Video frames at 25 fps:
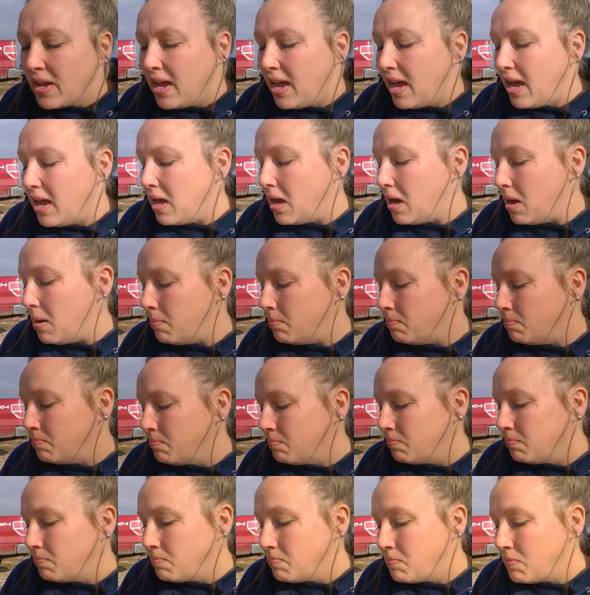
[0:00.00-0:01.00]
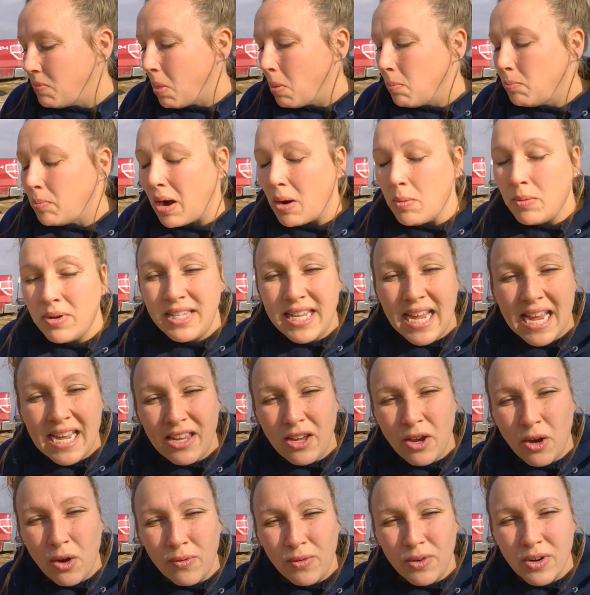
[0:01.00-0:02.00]
um, but I want to take
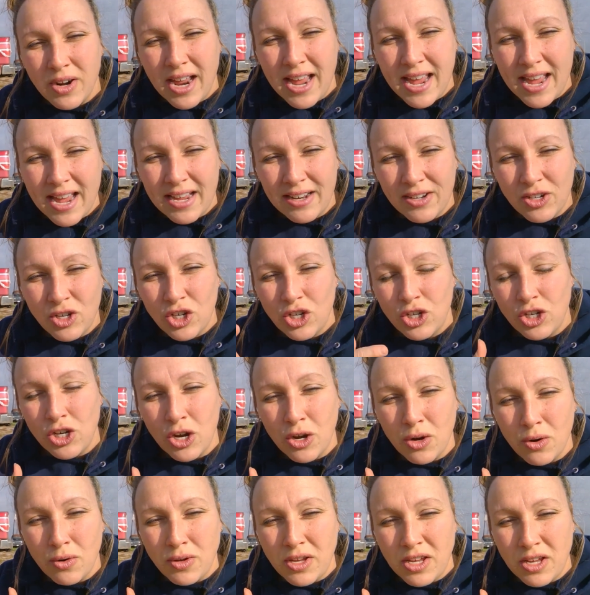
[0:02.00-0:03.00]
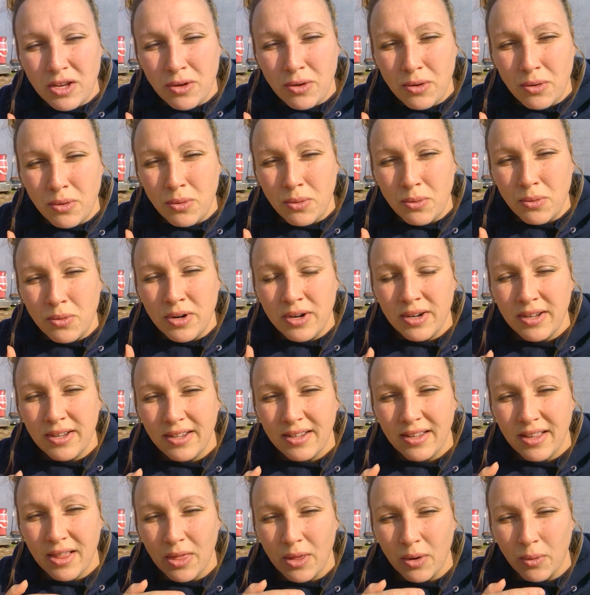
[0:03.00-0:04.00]
you over and show you
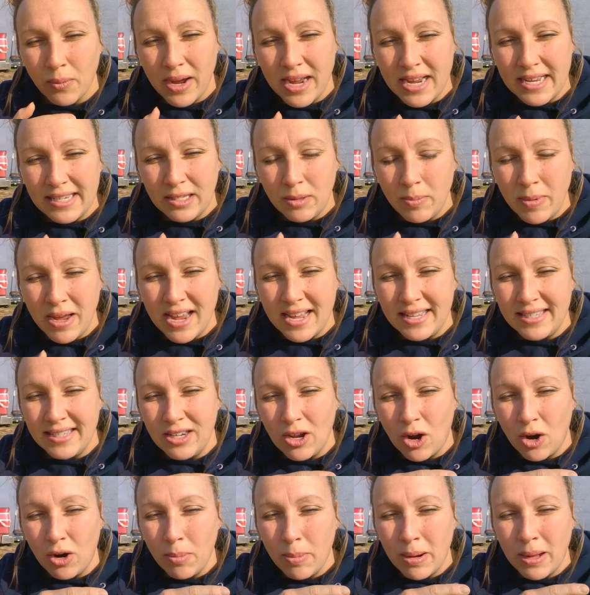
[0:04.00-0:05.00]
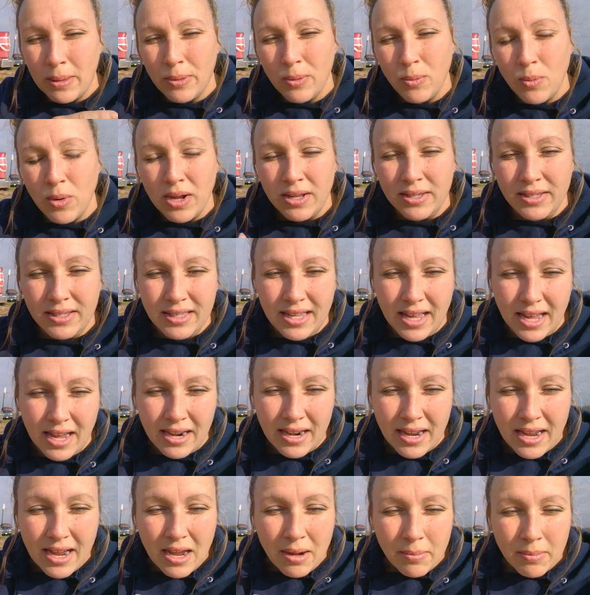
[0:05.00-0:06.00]
the raised beds, talk about the ones that
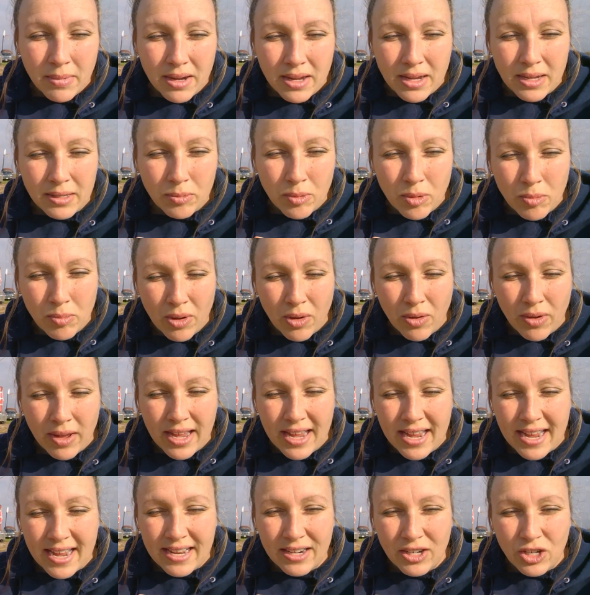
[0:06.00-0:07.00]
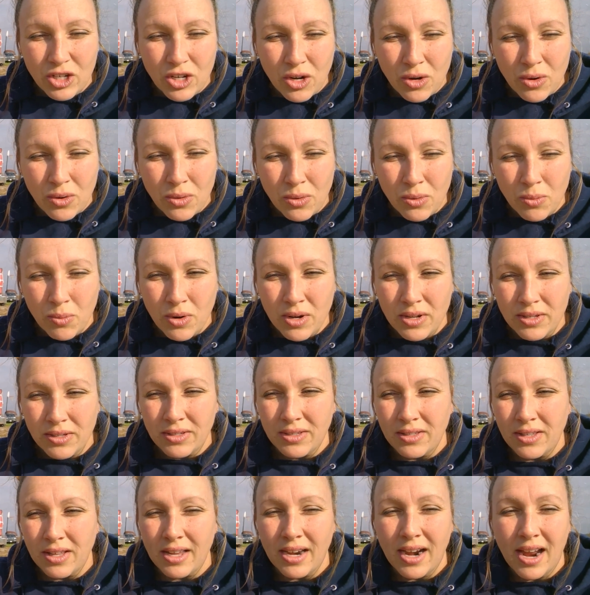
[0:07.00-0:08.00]
my husband built and show you the ones
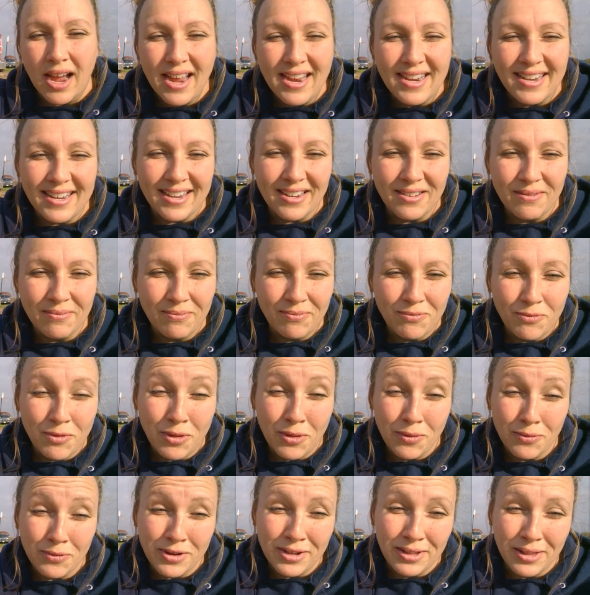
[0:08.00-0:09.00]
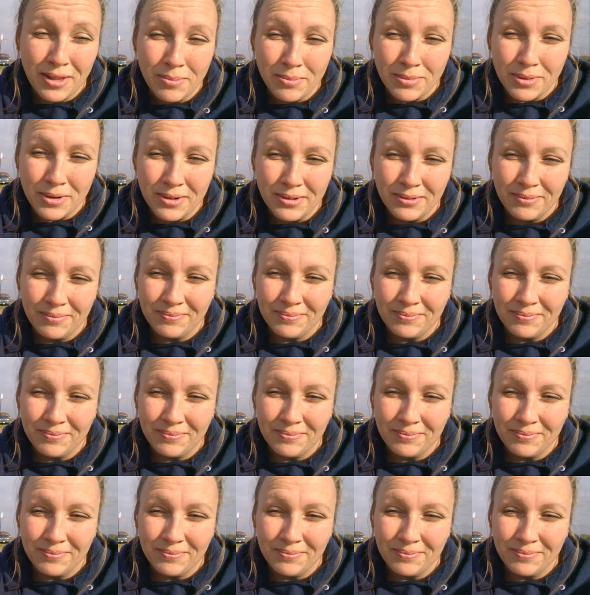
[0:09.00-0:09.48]
that I did with the free lumber.